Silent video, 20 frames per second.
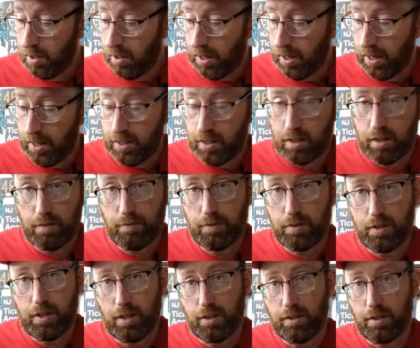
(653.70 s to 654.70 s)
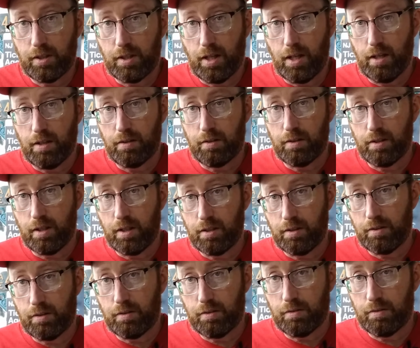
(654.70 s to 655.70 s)
I didn't even test it out. I
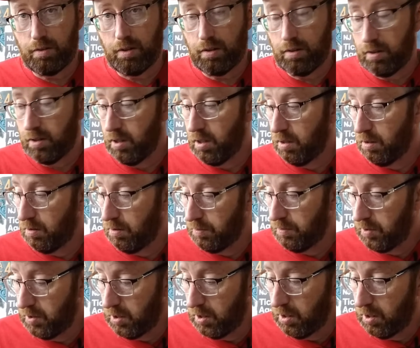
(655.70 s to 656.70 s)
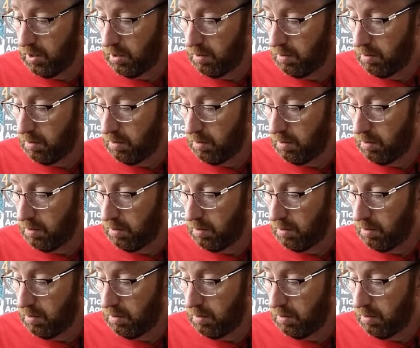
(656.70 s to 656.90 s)
thought, I've seen